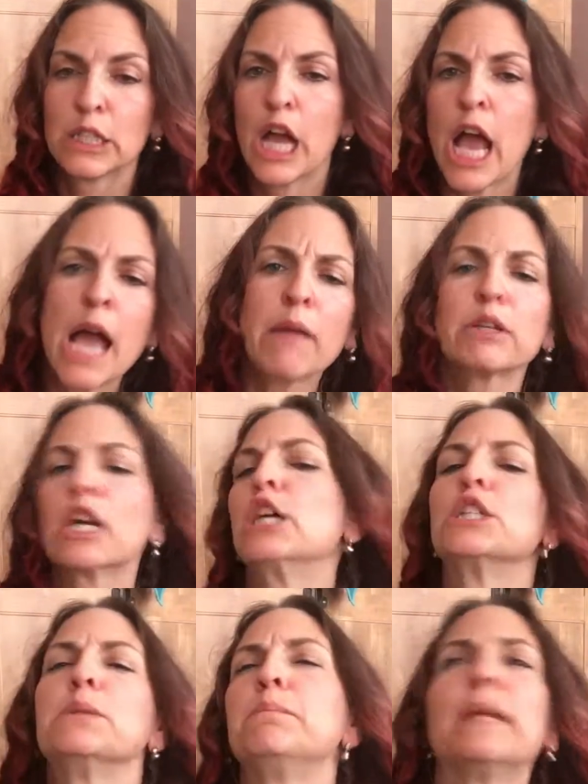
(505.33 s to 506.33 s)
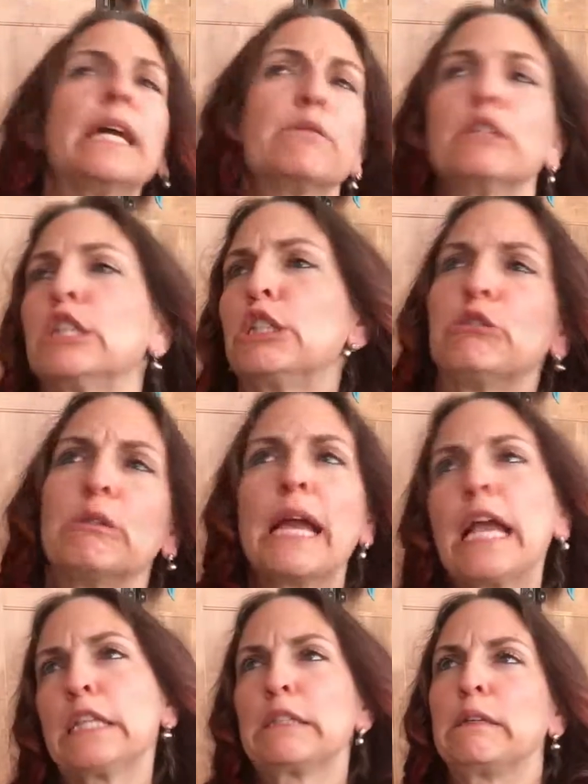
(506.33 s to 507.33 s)
I'm going to play with you.
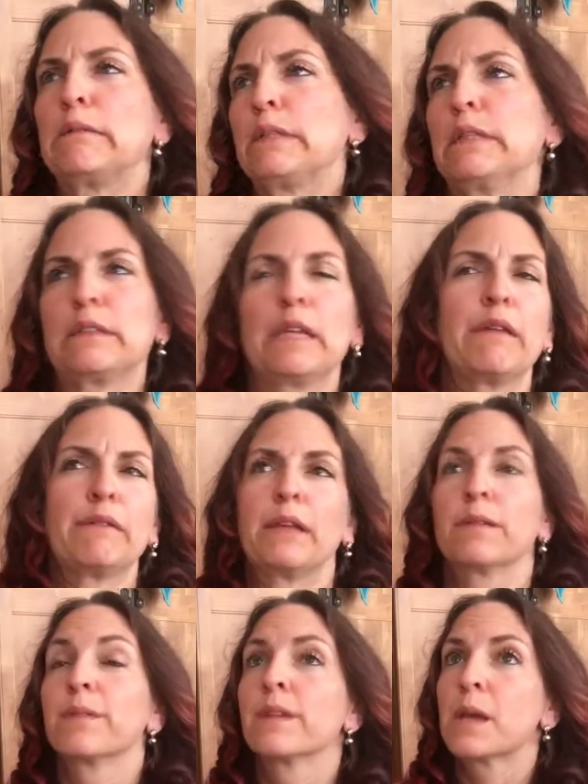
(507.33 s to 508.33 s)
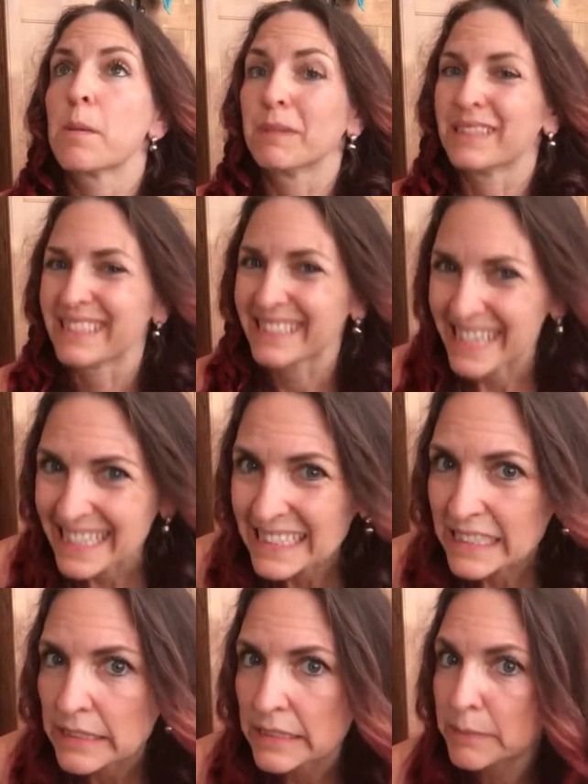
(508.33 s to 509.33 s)
But the
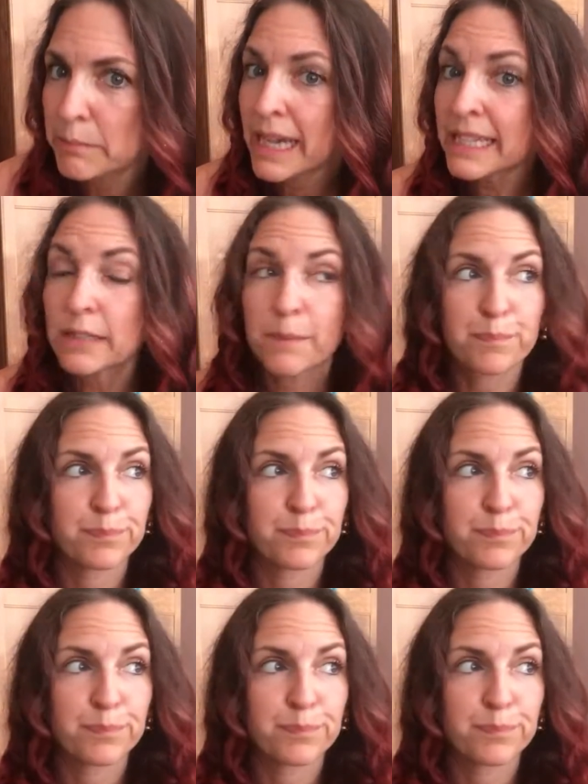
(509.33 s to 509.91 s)
daddy is, he might